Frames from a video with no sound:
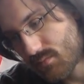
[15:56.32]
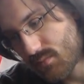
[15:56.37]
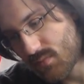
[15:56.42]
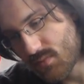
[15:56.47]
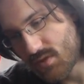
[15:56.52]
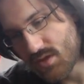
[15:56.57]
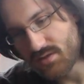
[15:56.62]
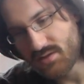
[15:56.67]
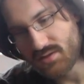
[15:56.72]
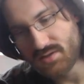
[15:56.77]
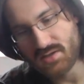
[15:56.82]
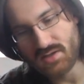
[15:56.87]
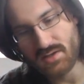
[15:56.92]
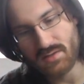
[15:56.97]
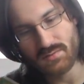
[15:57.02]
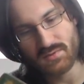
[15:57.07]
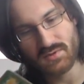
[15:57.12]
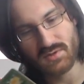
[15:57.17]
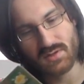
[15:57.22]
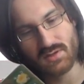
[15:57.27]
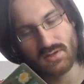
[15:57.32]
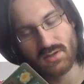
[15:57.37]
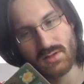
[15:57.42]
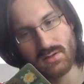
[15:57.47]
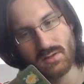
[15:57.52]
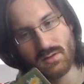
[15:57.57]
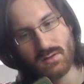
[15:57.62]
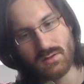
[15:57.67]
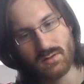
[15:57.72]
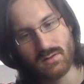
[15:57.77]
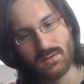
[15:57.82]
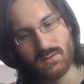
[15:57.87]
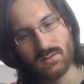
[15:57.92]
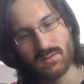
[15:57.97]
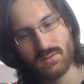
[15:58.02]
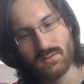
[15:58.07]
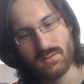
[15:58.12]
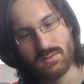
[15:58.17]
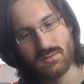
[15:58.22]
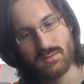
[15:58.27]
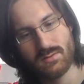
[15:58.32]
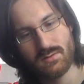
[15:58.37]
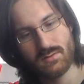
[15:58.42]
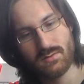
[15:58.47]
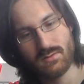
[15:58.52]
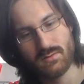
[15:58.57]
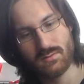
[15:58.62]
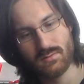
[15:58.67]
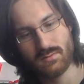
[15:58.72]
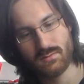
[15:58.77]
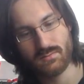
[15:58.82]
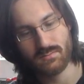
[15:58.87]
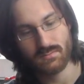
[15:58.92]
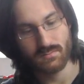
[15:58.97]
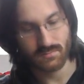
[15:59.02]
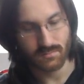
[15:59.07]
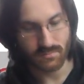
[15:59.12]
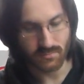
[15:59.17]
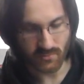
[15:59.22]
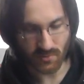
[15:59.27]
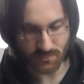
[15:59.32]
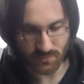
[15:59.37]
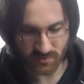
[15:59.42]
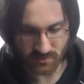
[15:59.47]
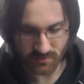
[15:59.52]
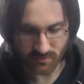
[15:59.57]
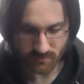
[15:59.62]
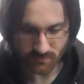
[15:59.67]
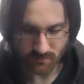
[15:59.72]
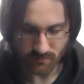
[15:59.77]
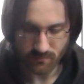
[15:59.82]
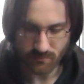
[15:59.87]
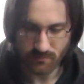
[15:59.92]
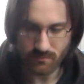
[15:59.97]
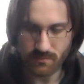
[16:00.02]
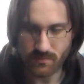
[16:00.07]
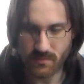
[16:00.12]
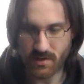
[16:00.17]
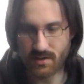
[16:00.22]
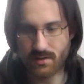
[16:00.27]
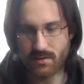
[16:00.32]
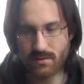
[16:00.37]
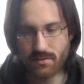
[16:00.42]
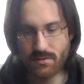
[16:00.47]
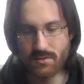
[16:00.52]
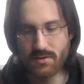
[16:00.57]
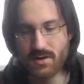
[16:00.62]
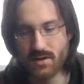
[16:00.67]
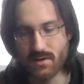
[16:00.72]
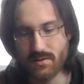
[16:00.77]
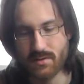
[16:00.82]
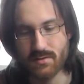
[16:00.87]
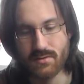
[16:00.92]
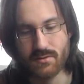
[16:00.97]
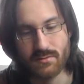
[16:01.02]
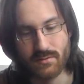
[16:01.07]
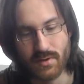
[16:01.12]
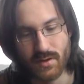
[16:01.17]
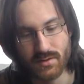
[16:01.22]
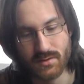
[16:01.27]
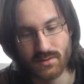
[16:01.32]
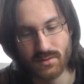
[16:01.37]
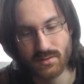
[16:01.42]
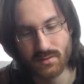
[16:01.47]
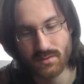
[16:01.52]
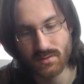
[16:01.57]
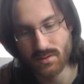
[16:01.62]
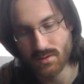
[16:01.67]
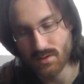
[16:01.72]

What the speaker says: This seems a little... whoops, a little thinner than the rest.